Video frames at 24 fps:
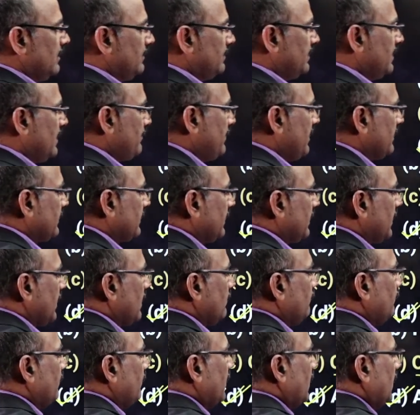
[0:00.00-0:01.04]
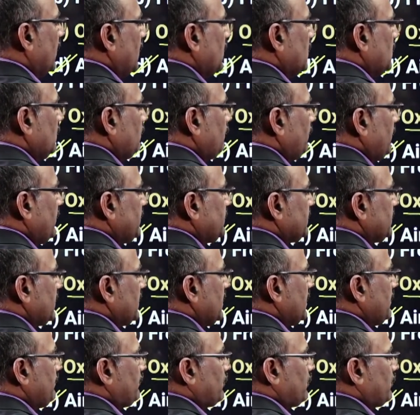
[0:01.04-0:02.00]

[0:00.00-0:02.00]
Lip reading: the method of artificially